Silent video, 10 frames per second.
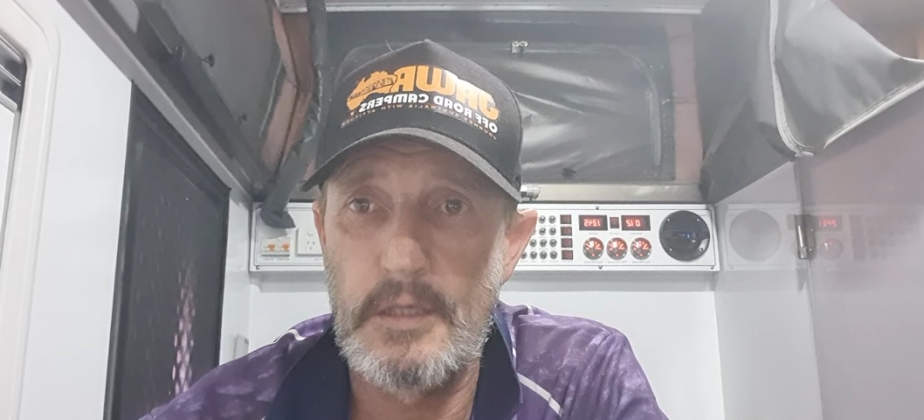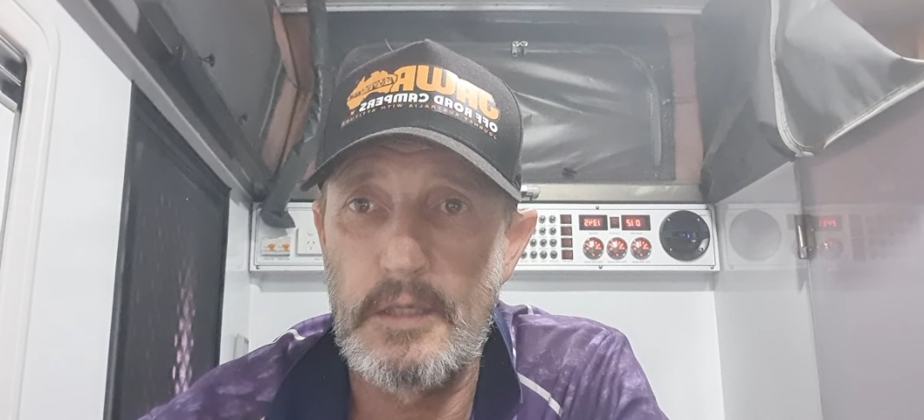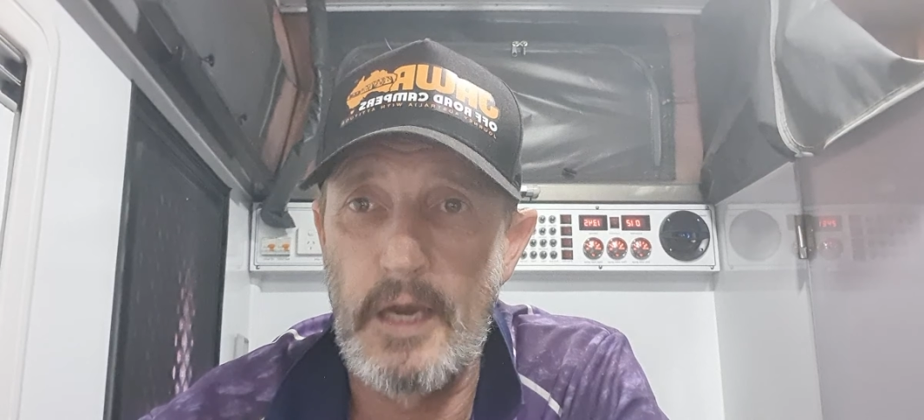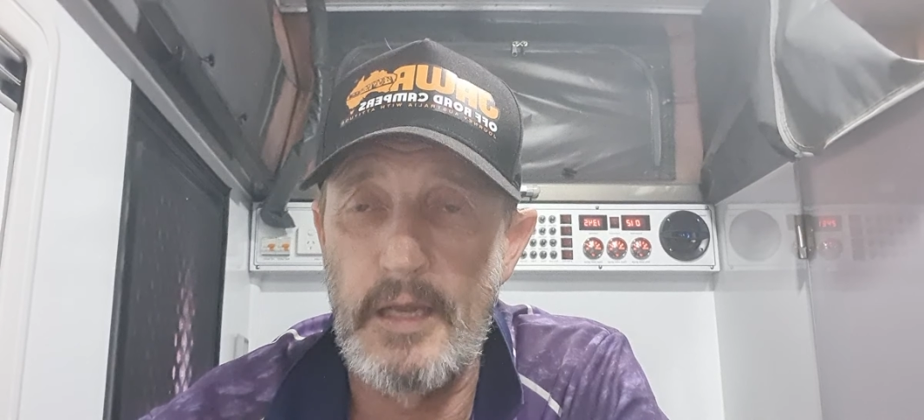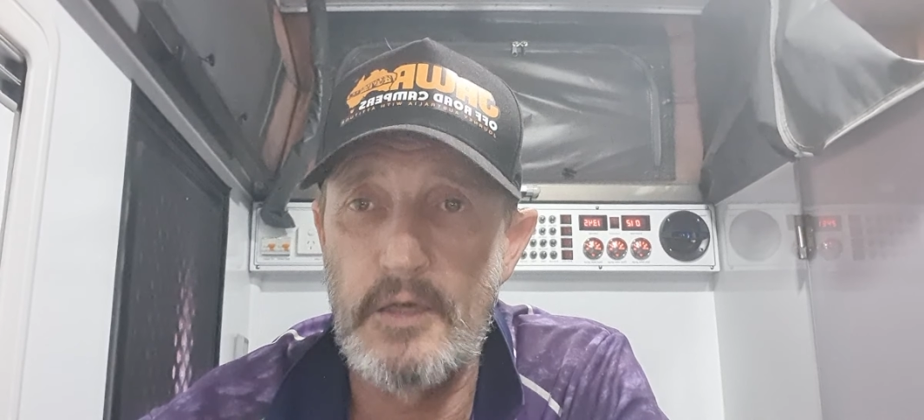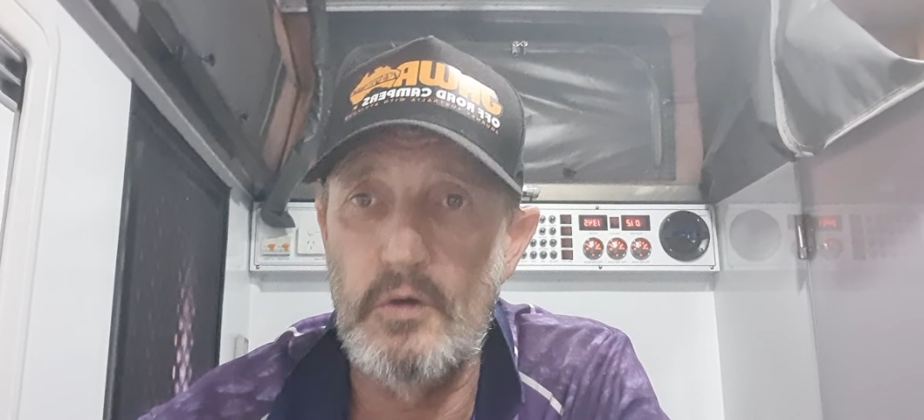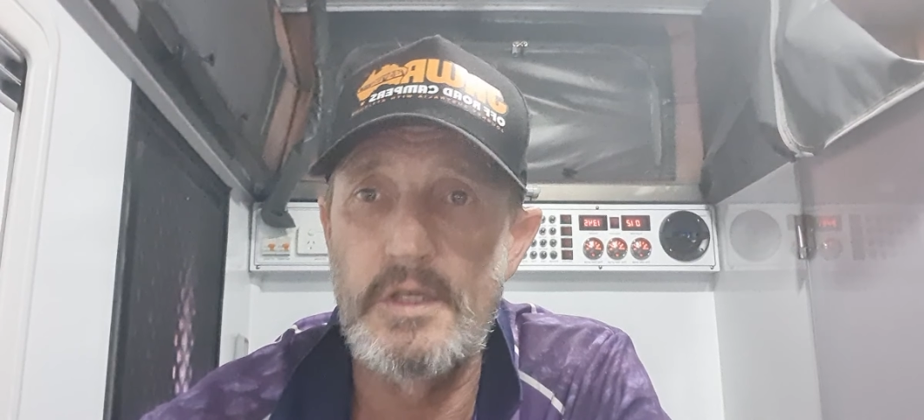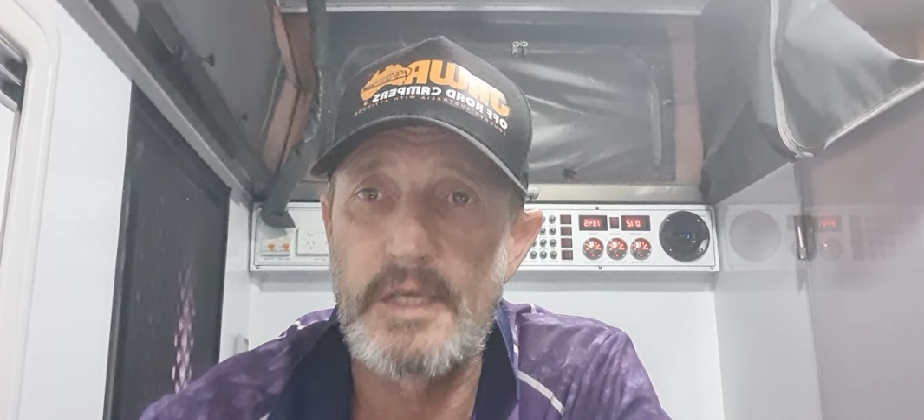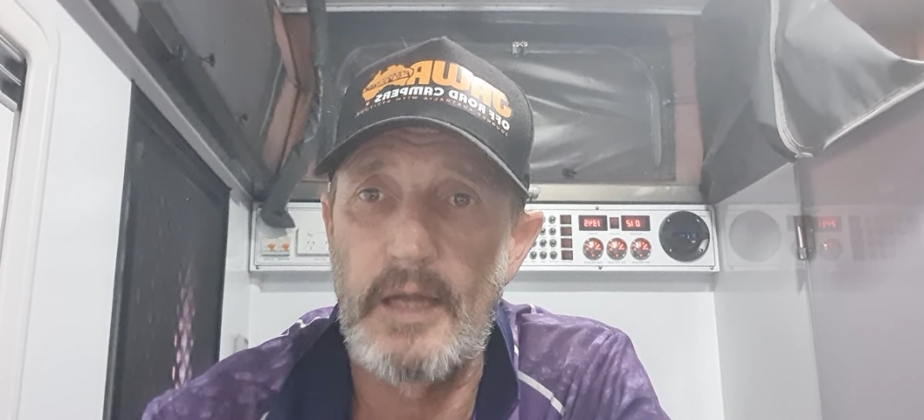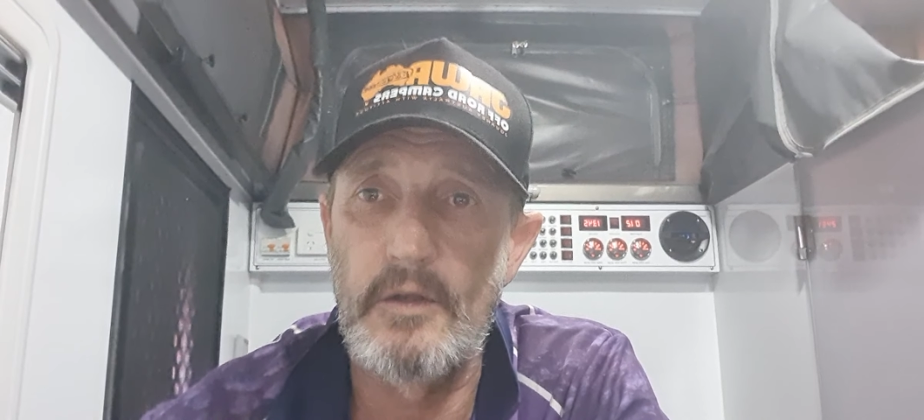getting good
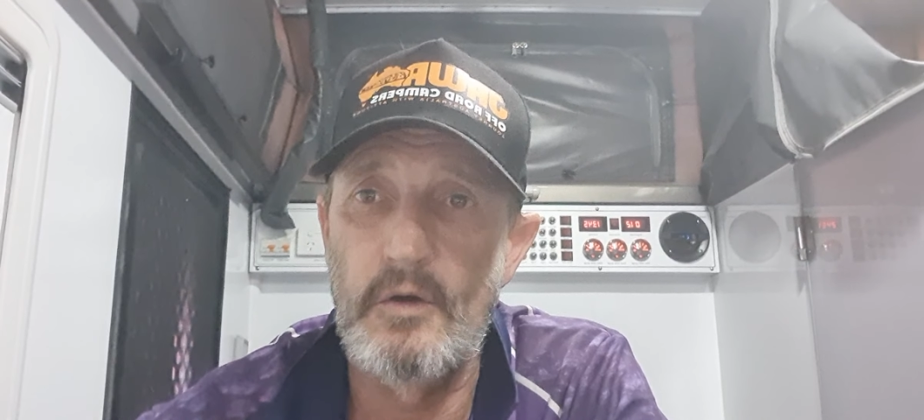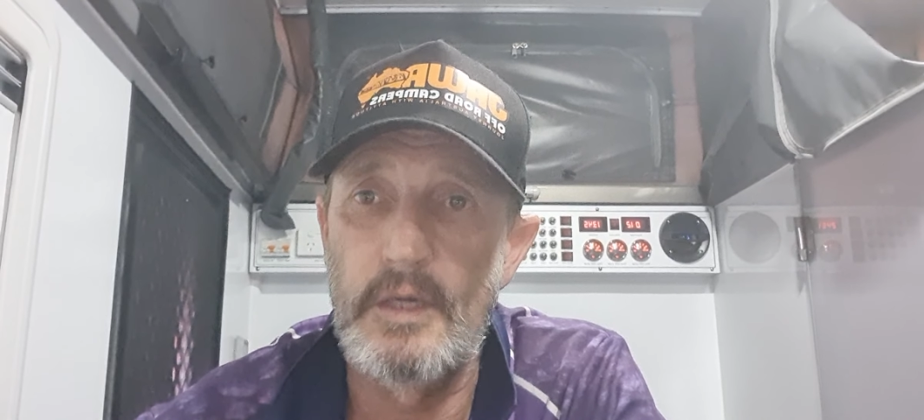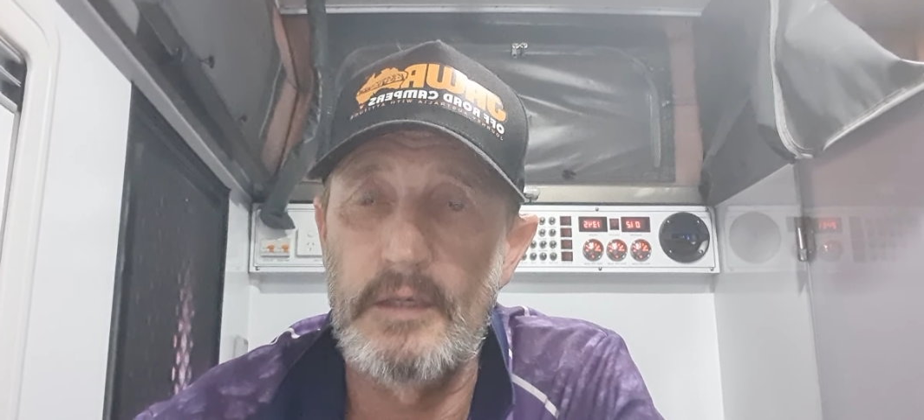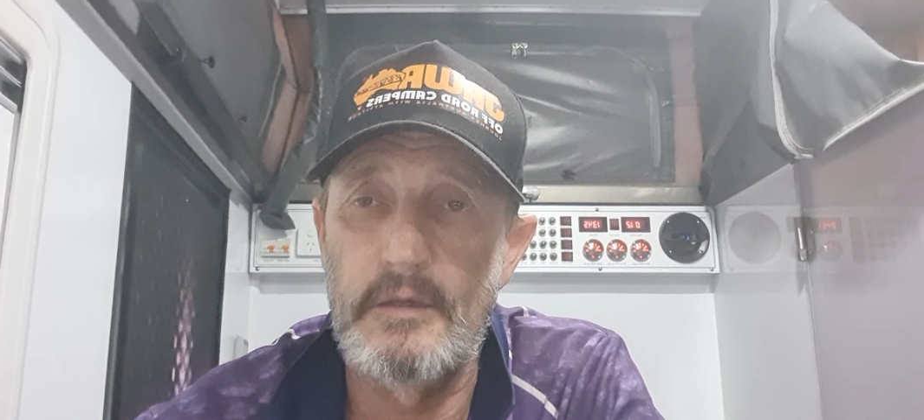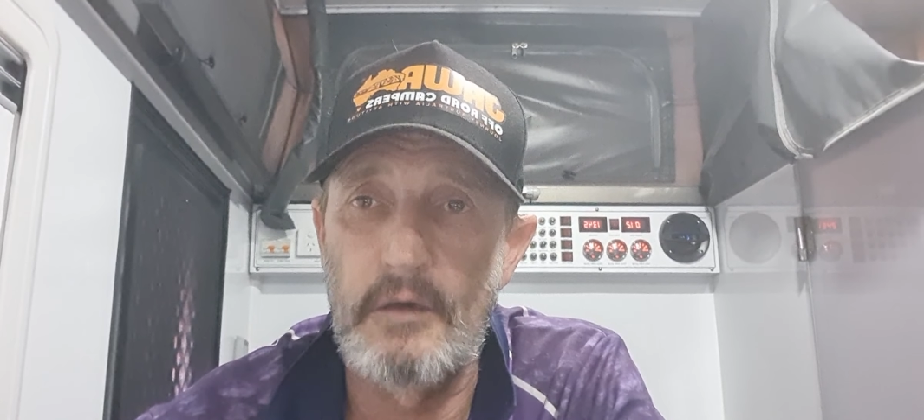sunlight,